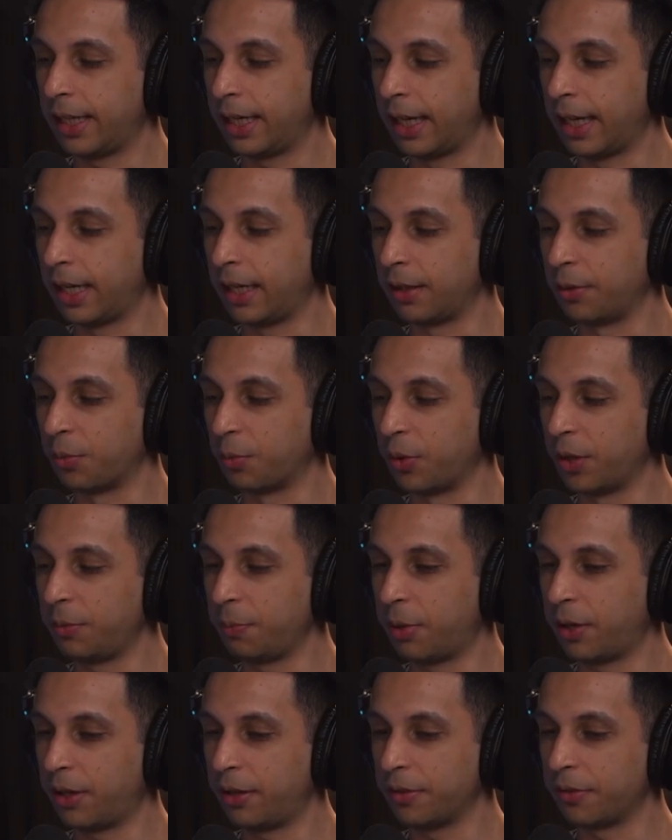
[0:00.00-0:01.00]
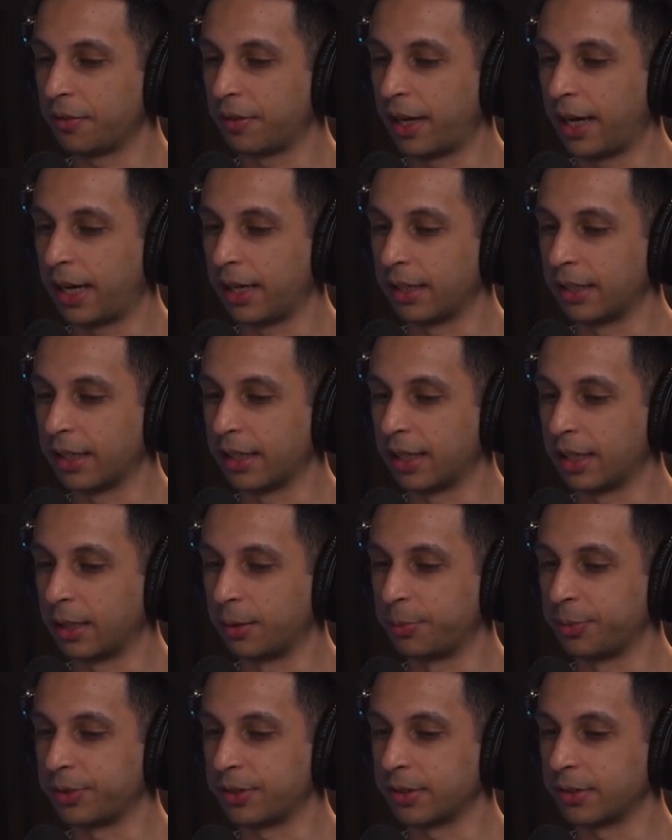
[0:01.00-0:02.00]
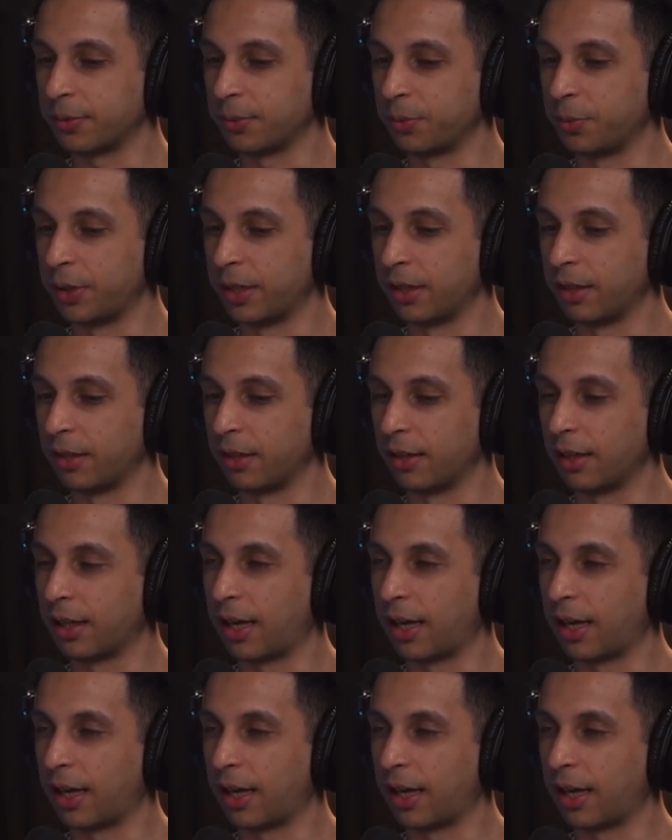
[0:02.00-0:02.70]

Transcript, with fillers: And what part of that helps with the